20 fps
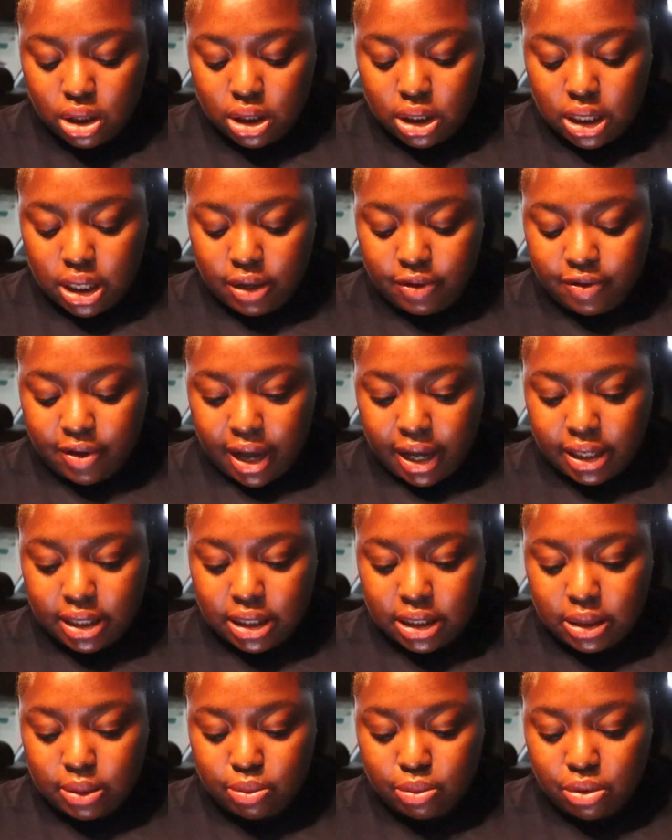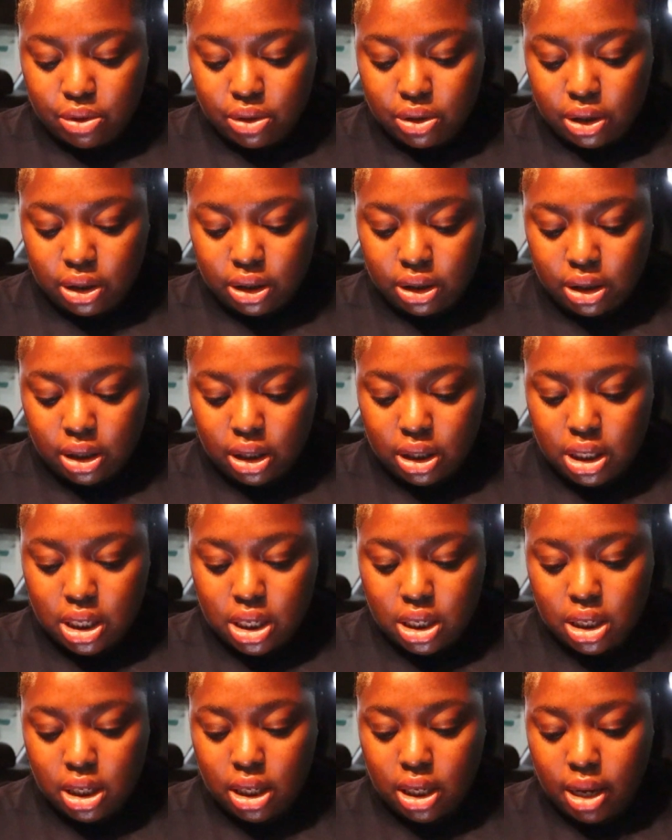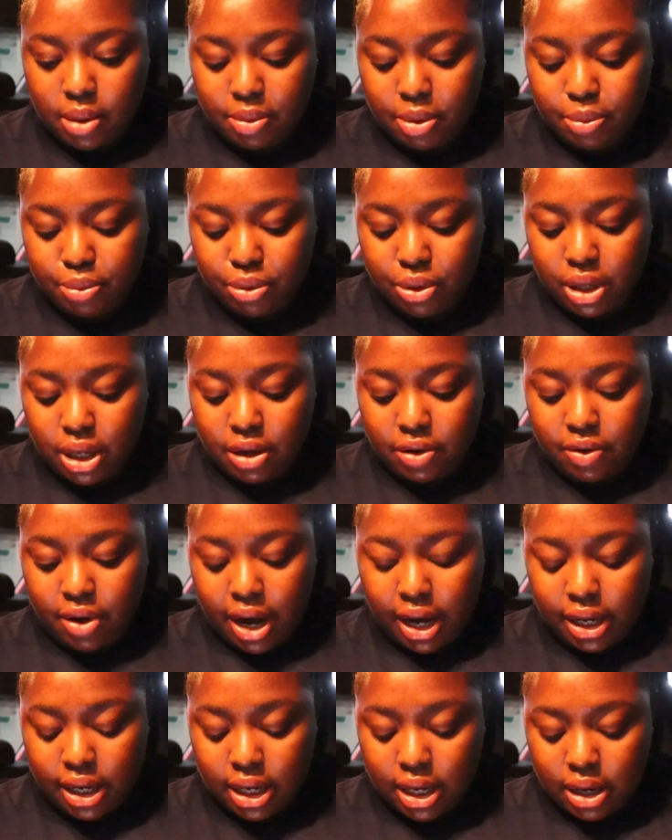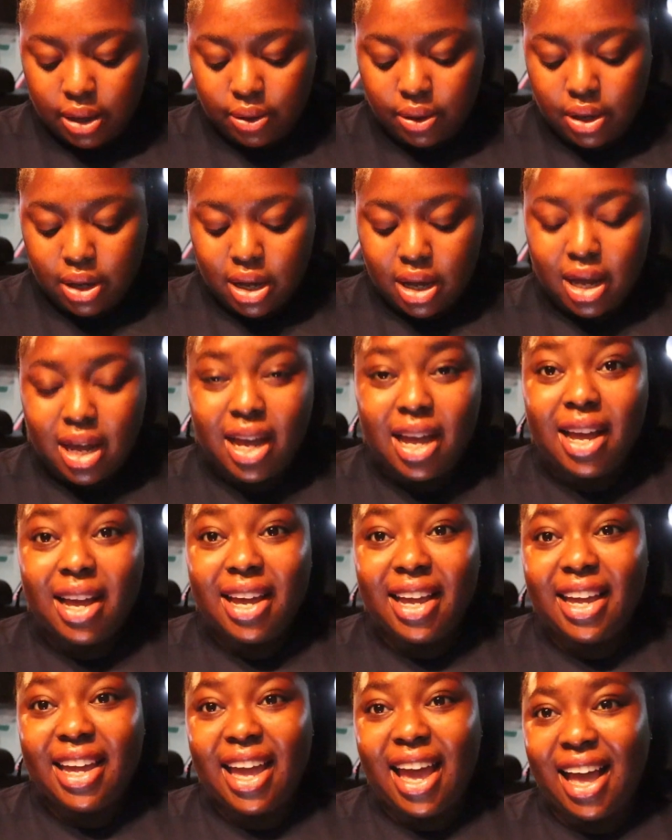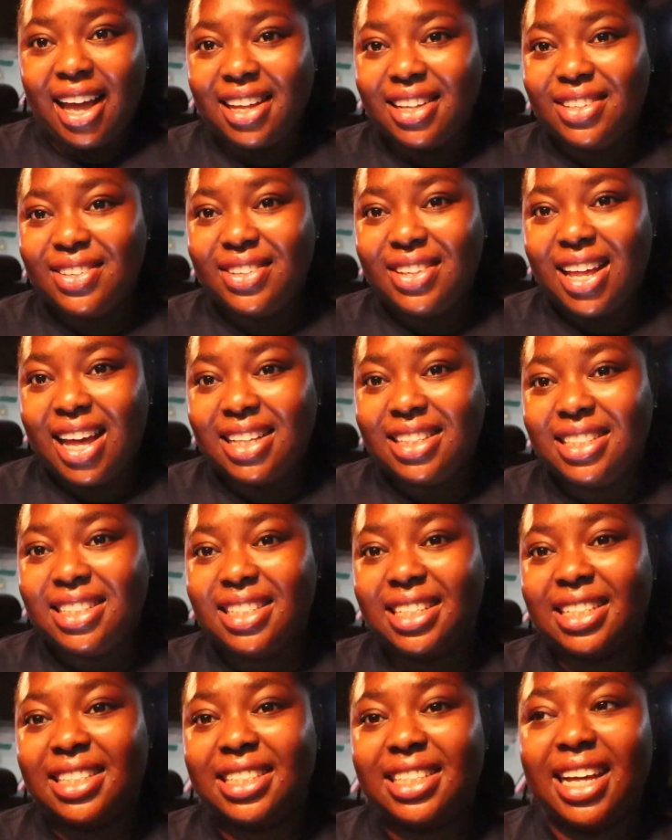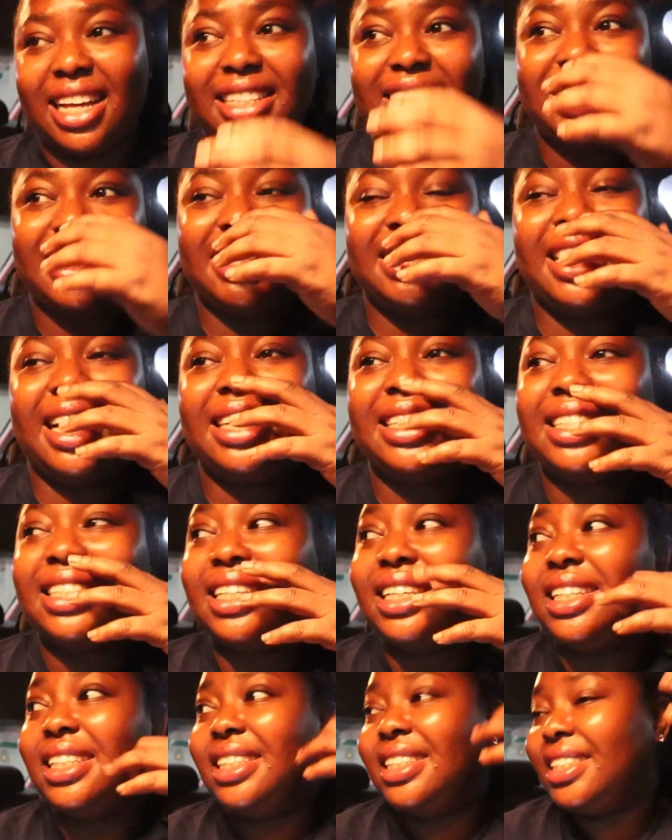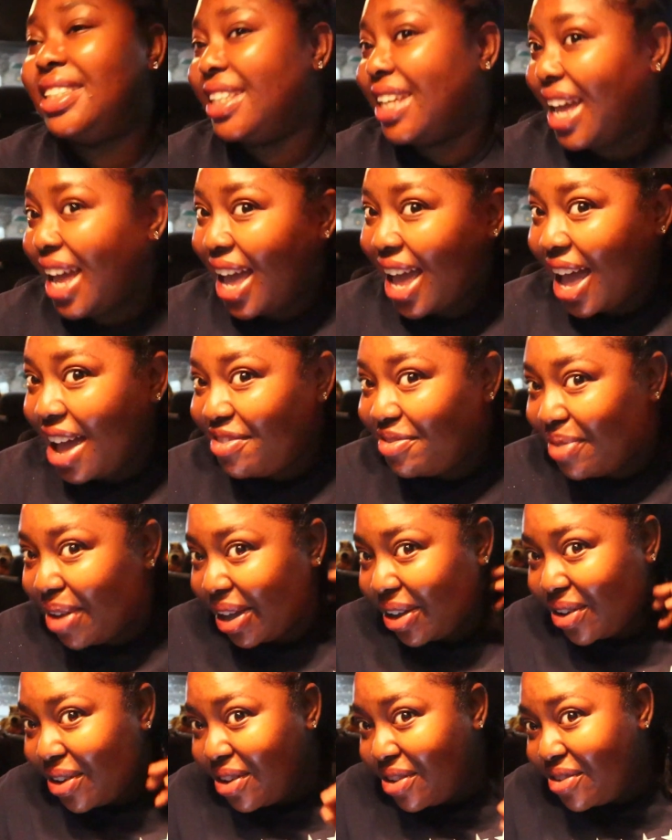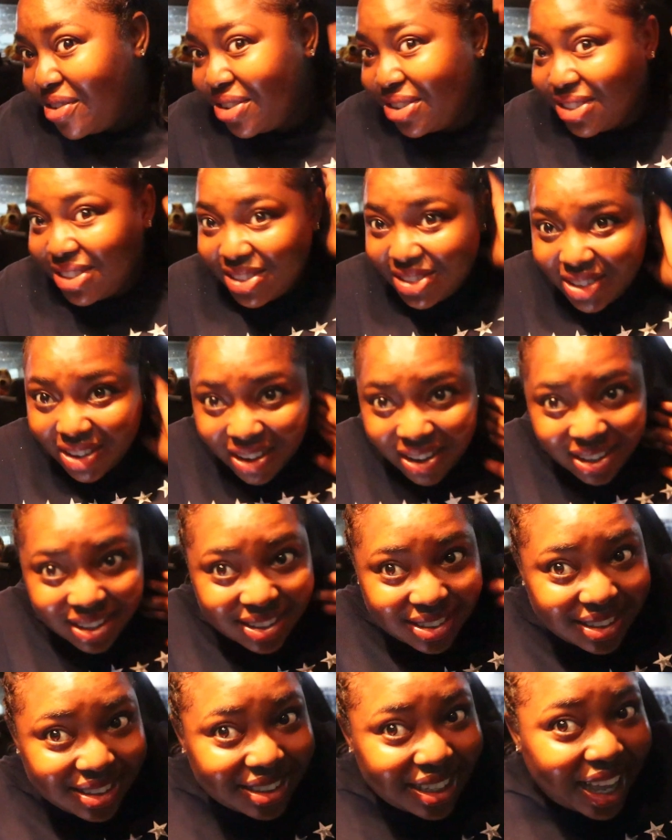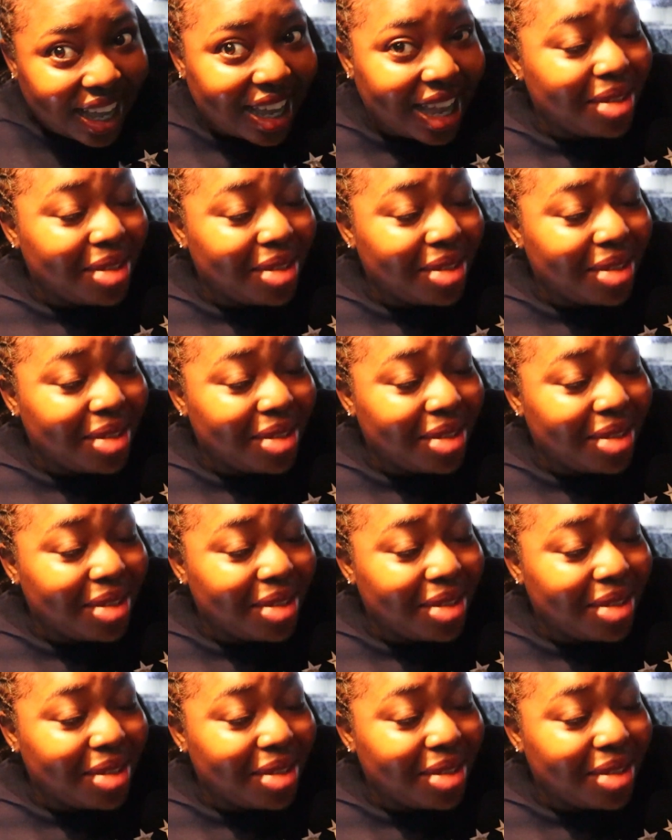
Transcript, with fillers: deliver it this morning let me book it right now yeah so that's it that's it that's it i have my cornrows done i